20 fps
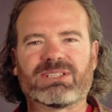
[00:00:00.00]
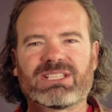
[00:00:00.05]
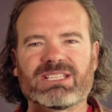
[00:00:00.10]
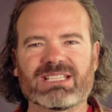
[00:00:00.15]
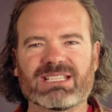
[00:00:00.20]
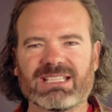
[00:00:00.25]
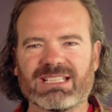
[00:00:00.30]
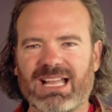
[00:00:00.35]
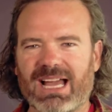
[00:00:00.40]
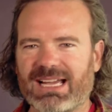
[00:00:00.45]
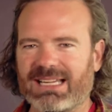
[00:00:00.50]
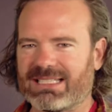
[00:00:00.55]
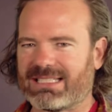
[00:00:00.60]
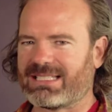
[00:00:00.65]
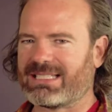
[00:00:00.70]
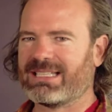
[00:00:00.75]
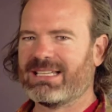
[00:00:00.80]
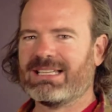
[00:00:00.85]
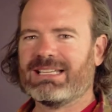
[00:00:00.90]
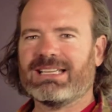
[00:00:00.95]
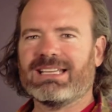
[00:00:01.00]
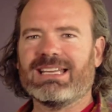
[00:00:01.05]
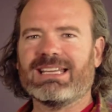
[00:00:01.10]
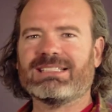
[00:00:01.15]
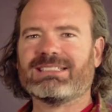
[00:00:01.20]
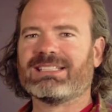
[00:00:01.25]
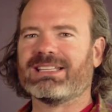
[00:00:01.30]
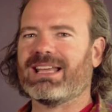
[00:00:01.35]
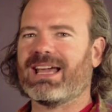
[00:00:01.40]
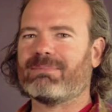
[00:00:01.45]
slice
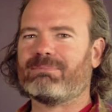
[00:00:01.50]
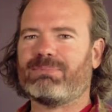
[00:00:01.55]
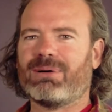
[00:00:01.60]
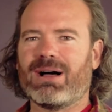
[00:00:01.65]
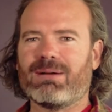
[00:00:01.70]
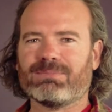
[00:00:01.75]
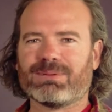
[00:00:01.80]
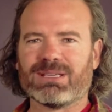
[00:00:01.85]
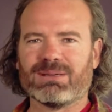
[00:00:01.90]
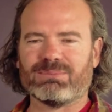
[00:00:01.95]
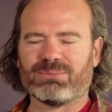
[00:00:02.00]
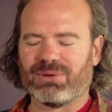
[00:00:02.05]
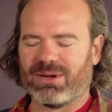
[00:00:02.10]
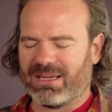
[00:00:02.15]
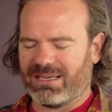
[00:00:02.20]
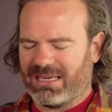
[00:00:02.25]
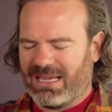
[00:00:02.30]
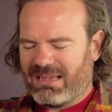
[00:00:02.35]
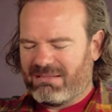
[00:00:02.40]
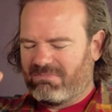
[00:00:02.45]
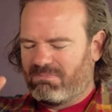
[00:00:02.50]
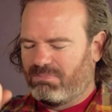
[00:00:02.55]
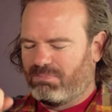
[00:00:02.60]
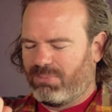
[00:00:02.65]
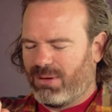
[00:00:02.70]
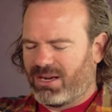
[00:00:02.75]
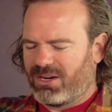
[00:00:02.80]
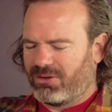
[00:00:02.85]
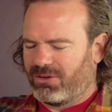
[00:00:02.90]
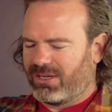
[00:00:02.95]
into that pumpkin bread and
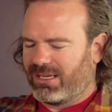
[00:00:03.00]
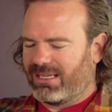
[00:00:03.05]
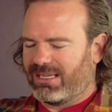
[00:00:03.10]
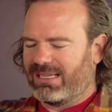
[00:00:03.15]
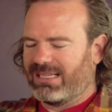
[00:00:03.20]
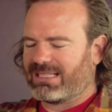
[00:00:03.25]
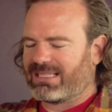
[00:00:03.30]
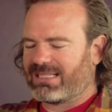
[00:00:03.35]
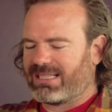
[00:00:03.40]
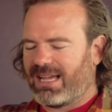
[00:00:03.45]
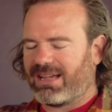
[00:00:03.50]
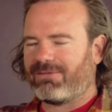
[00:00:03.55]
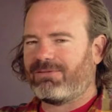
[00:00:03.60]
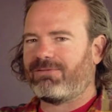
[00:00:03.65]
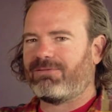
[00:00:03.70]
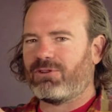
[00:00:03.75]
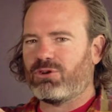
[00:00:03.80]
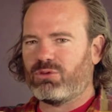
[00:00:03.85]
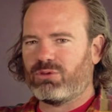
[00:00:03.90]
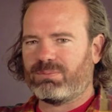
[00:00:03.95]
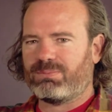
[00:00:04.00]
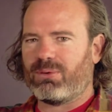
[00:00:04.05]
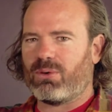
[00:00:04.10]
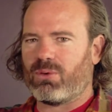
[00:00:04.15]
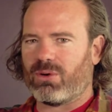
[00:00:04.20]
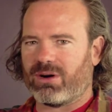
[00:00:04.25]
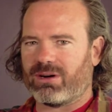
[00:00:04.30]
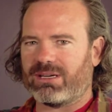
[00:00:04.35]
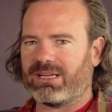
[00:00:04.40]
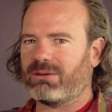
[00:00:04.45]
buttering it, it's like food
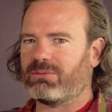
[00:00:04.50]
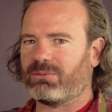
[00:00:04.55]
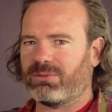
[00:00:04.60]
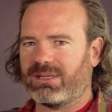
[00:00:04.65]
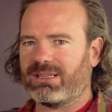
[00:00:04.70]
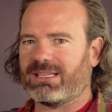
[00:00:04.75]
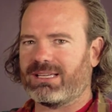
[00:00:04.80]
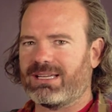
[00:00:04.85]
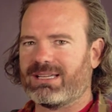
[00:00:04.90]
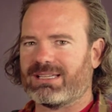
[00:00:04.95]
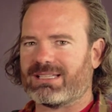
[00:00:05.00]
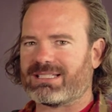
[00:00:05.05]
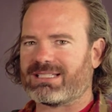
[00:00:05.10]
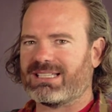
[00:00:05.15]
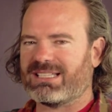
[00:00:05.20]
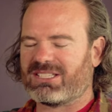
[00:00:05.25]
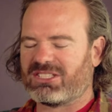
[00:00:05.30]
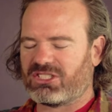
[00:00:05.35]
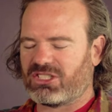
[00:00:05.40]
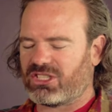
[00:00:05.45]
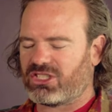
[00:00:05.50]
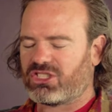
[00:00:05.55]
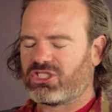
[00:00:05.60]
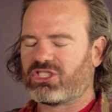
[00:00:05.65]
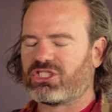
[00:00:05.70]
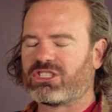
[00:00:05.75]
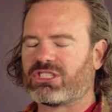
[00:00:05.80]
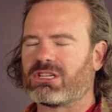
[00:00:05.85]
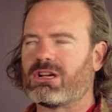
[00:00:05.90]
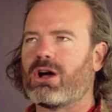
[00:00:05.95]
porn. It really is. It's
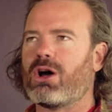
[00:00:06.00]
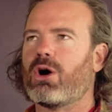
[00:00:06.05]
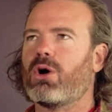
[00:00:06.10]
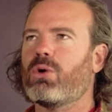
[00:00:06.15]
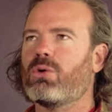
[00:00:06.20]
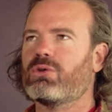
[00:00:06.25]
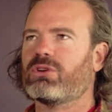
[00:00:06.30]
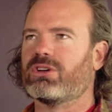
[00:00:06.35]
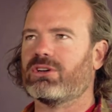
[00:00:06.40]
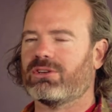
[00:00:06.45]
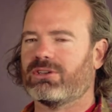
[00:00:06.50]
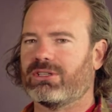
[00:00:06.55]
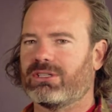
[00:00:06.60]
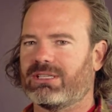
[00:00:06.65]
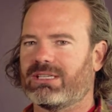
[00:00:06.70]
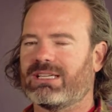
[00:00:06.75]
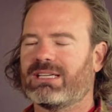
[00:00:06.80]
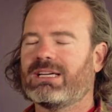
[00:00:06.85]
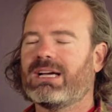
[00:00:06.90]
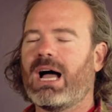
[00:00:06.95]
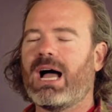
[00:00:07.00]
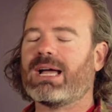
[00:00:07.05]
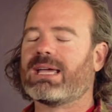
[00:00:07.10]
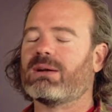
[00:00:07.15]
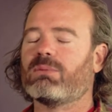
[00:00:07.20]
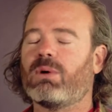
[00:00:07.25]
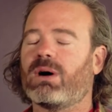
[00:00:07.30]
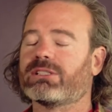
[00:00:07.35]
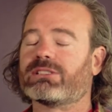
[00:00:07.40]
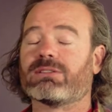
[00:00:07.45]
just so good. I
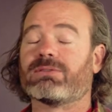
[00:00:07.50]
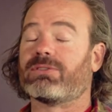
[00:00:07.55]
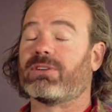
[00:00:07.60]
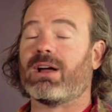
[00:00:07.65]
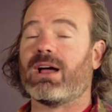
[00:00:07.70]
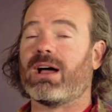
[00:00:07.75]
could watch it for